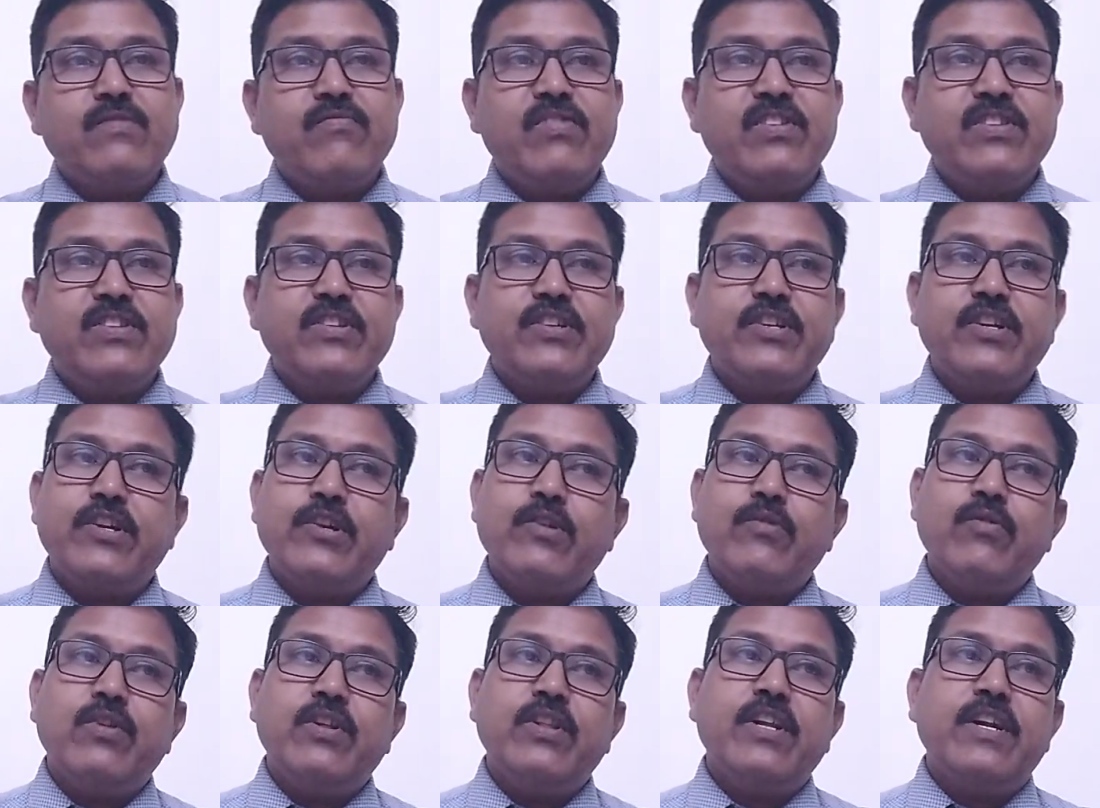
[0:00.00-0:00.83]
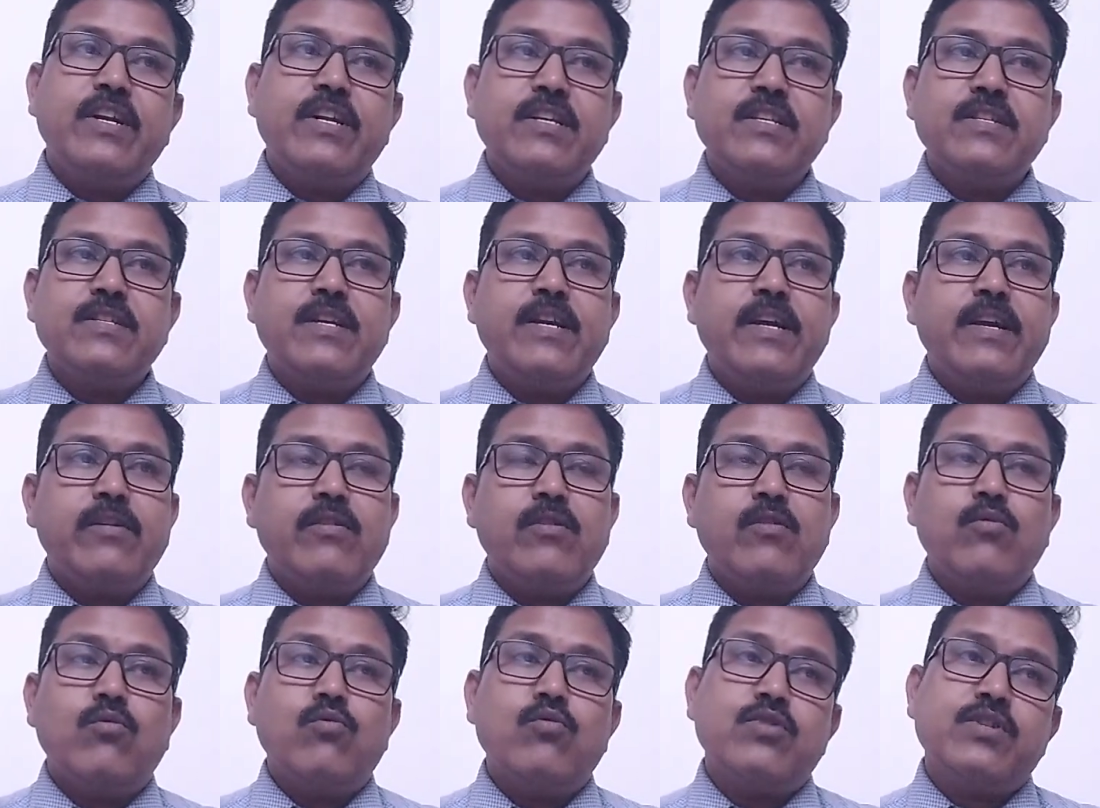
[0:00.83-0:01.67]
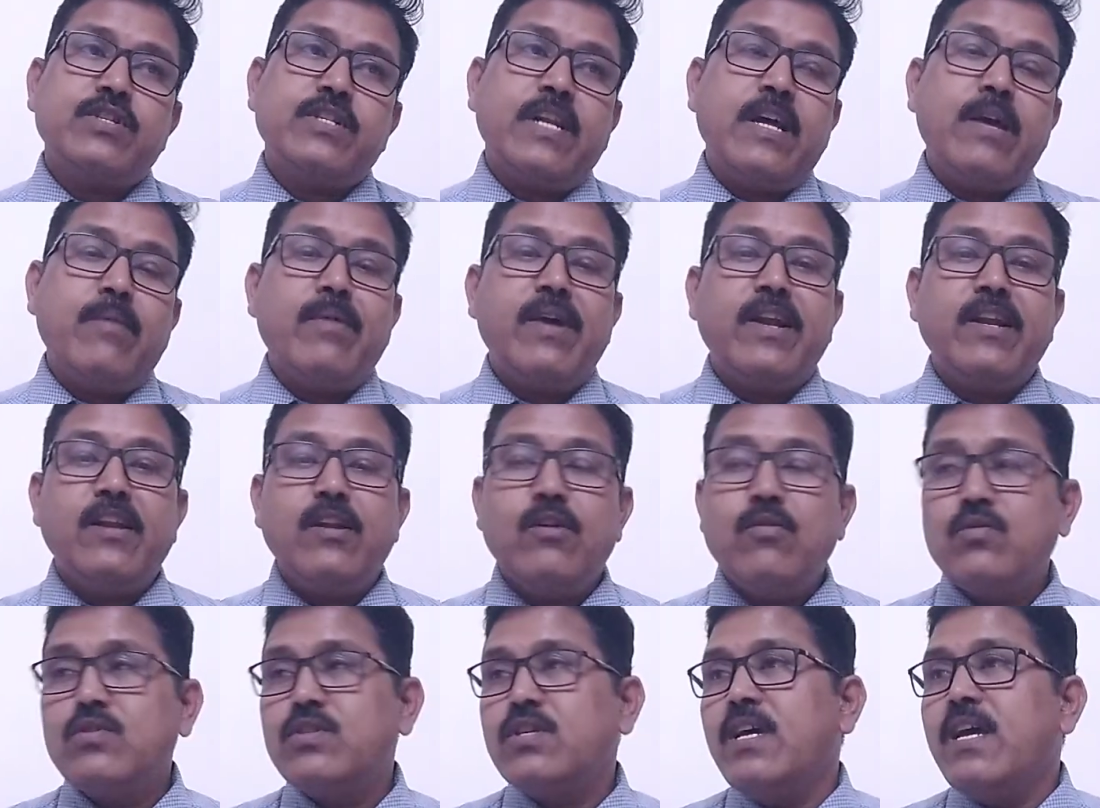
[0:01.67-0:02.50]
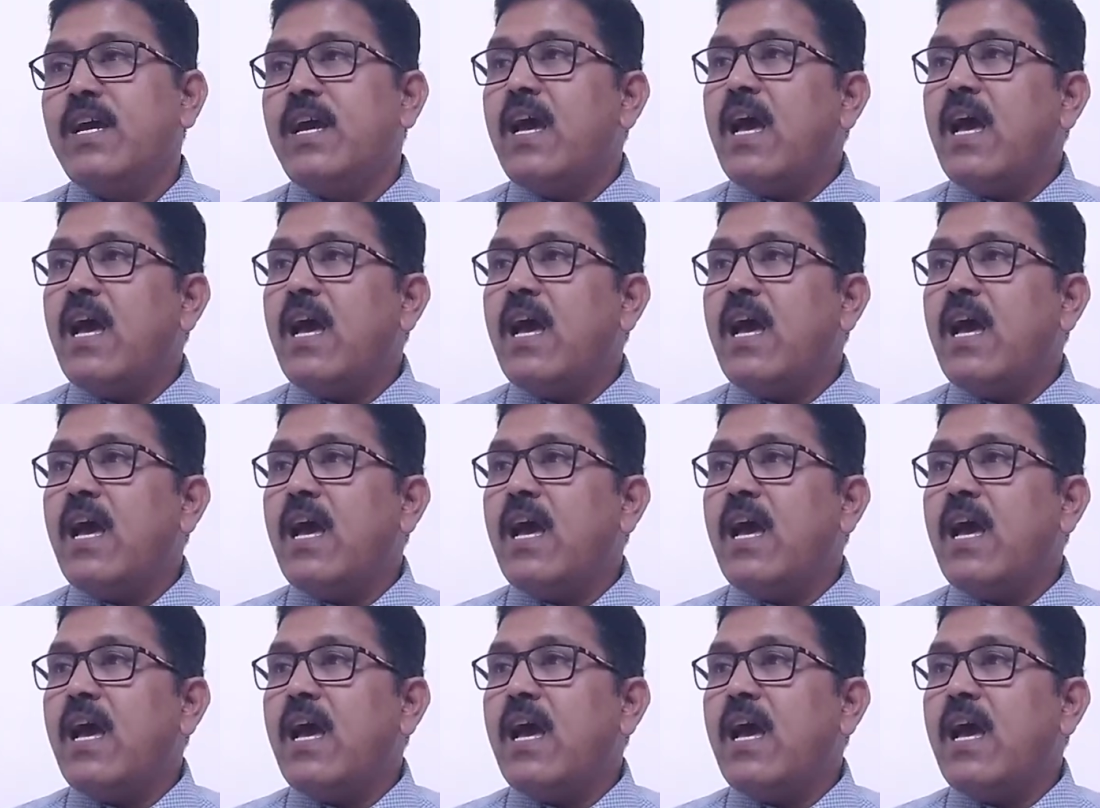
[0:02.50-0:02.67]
Vegetatively, that is root, stem and leaves,